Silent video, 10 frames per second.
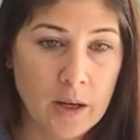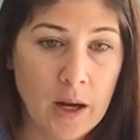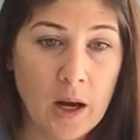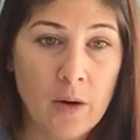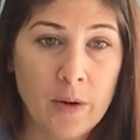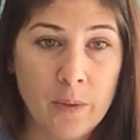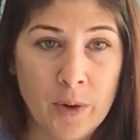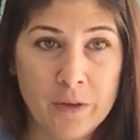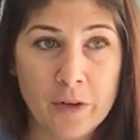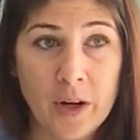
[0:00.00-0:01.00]
how it
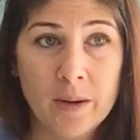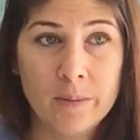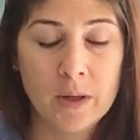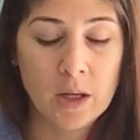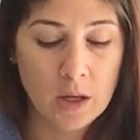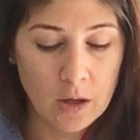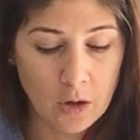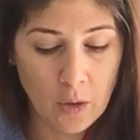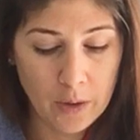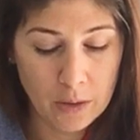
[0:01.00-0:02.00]
went for him
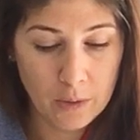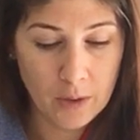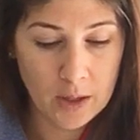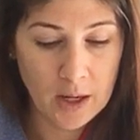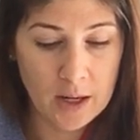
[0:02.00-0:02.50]
going through it,